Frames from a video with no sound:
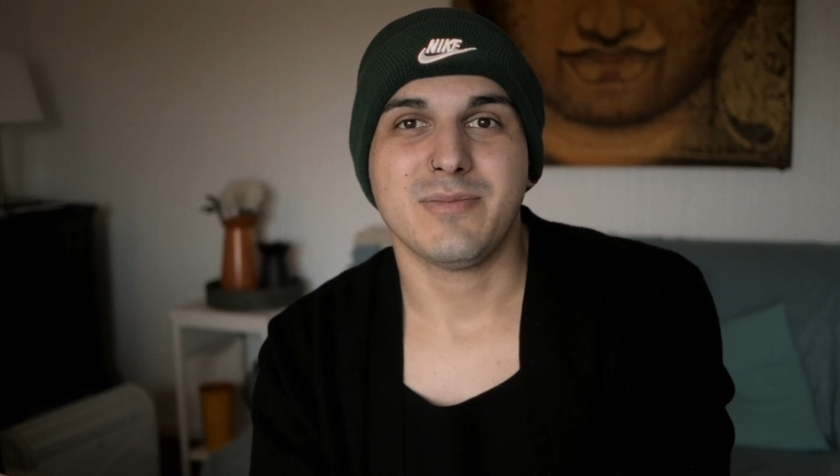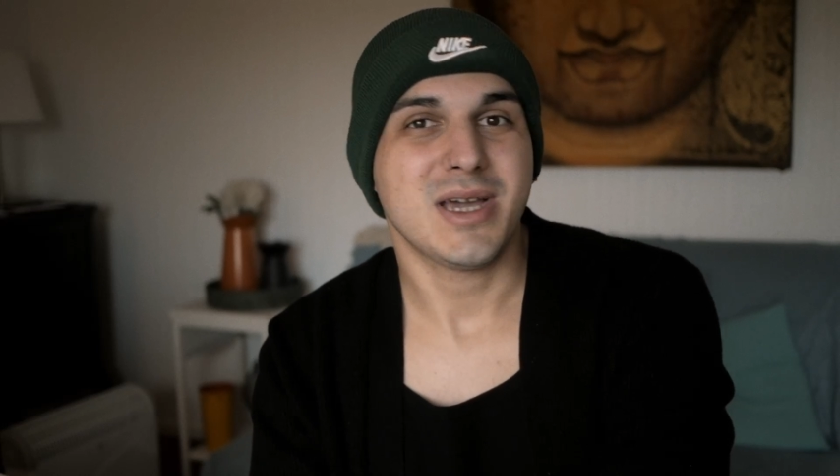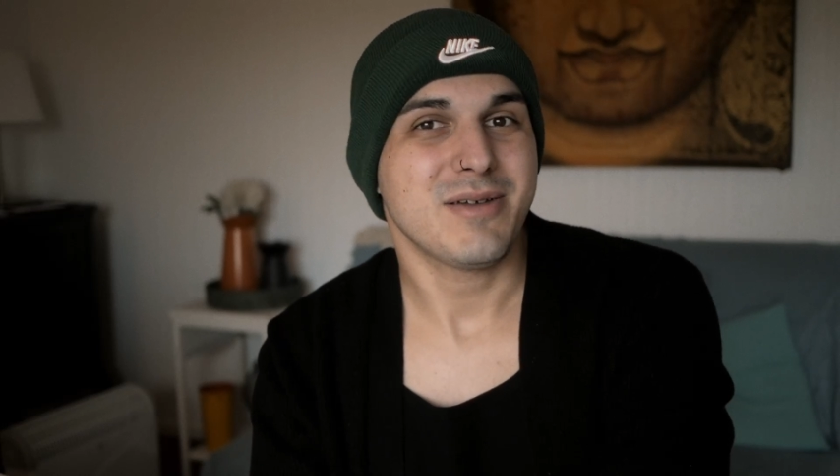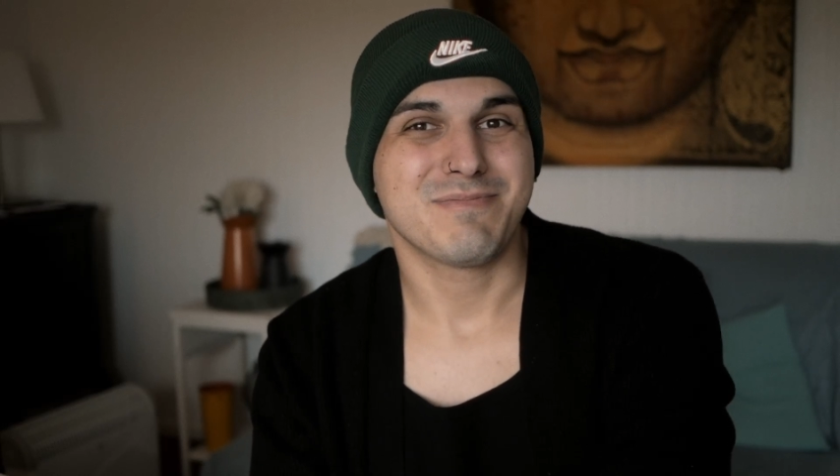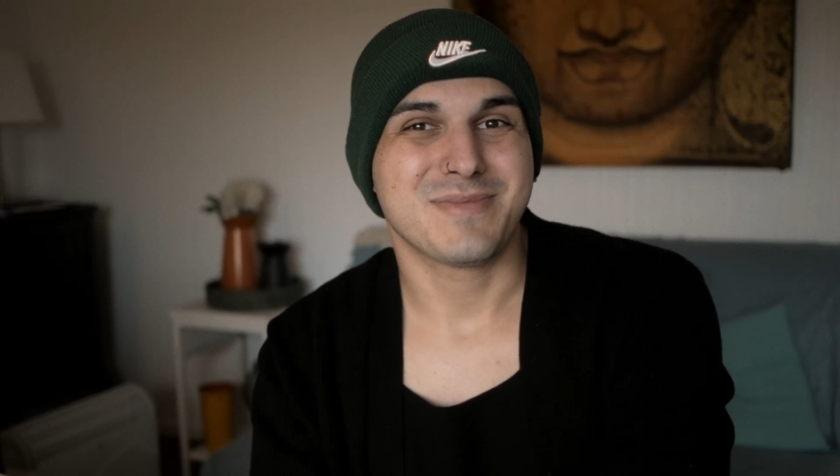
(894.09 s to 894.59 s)

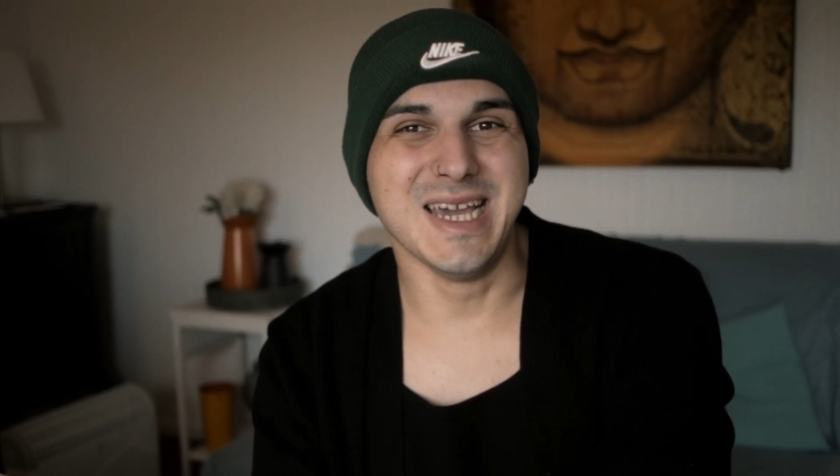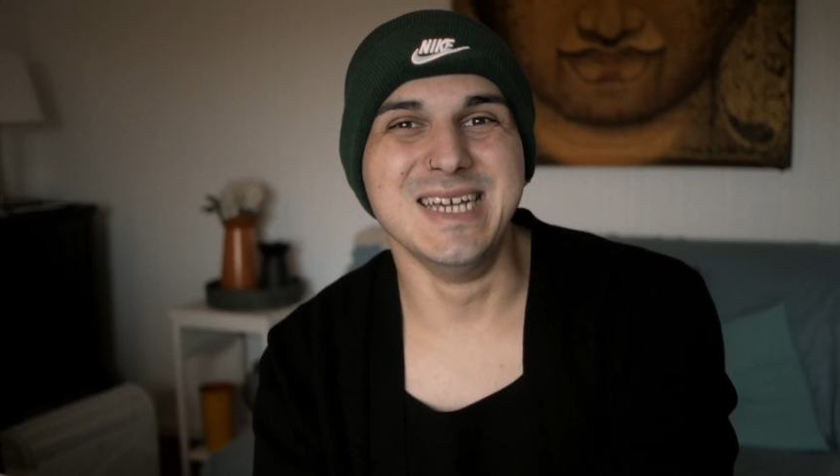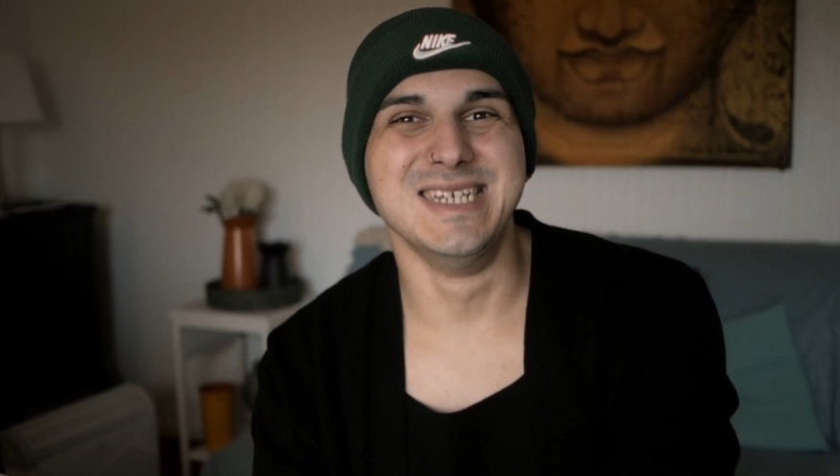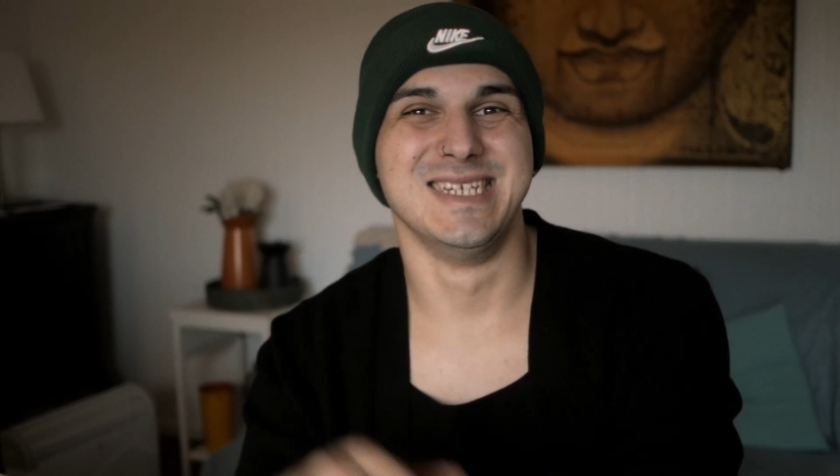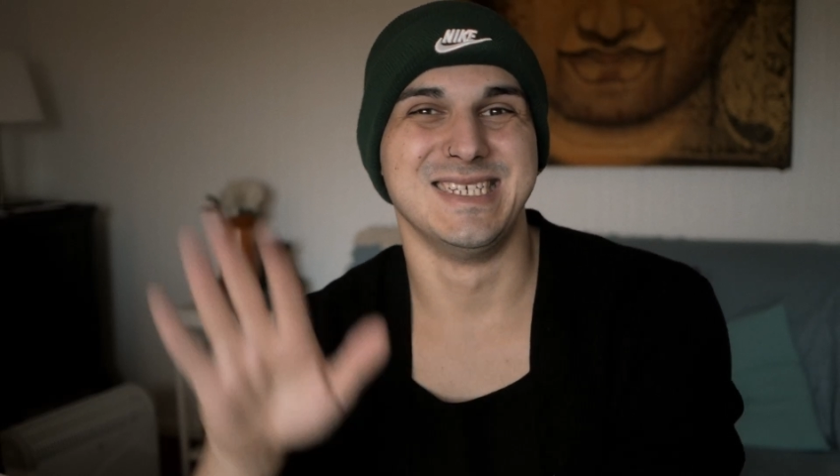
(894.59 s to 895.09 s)

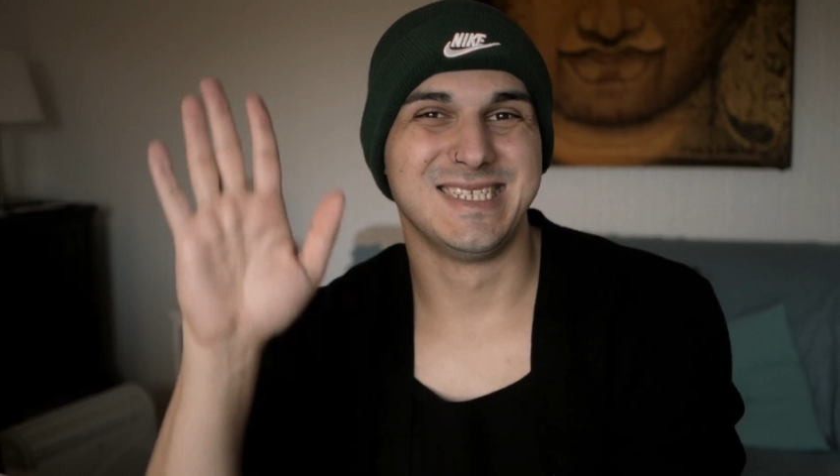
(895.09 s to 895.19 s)
Bye.